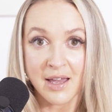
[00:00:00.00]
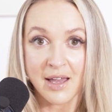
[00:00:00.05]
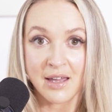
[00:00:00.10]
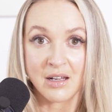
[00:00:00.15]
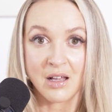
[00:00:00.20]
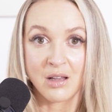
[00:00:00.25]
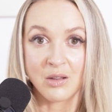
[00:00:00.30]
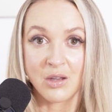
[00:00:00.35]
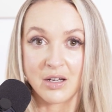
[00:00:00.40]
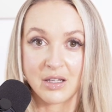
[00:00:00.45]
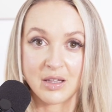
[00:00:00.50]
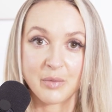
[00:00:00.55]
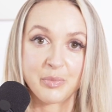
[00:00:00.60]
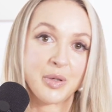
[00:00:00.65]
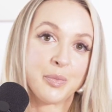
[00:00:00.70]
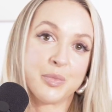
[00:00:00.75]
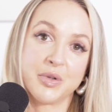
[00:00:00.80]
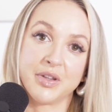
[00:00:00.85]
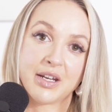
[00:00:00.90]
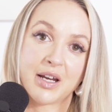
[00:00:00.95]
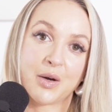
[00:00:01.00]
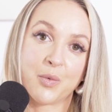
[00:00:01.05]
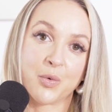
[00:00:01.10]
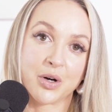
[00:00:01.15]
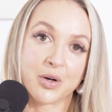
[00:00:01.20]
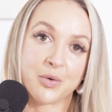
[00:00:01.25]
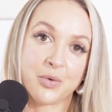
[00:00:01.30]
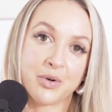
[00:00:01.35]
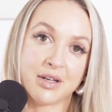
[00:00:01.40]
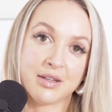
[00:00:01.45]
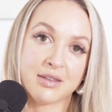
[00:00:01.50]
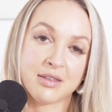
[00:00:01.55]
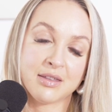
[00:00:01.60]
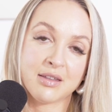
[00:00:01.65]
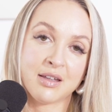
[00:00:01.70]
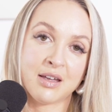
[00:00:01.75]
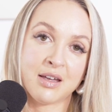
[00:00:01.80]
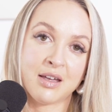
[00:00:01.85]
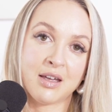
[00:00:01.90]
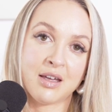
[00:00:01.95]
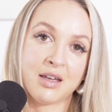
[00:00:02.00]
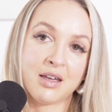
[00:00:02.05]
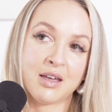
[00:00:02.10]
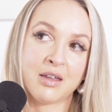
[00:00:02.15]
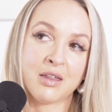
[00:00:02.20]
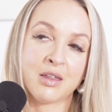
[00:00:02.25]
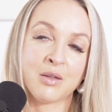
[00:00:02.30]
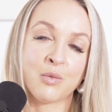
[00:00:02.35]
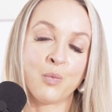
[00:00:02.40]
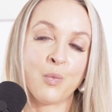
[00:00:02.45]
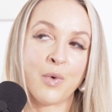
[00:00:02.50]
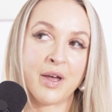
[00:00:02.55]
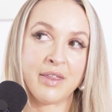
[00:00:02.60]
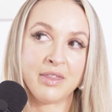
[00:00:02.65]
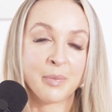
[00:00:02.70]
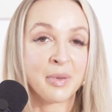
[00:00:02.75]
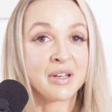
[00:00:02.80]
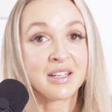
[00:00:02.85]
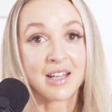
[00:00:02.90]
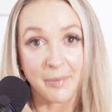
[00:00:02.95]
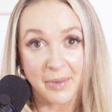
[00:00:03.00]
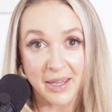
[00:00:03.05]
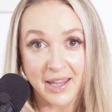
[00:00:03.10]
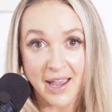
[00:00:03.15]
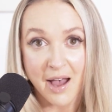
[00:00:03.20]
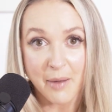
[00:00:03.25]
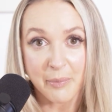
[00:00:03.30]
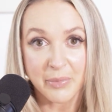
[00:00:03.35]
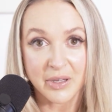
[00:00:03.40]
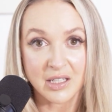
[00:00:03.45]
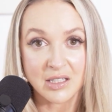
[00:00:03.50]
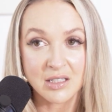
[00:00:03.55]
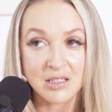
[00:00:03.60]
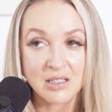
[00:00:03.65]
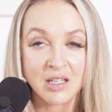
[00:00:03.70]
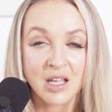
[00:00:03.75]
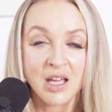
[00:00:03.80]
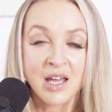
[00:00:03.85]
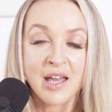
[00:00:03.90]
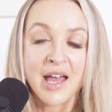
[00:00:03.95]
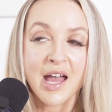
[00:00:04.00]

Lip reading: and a lot of the people that I work with, when the pandemic happened,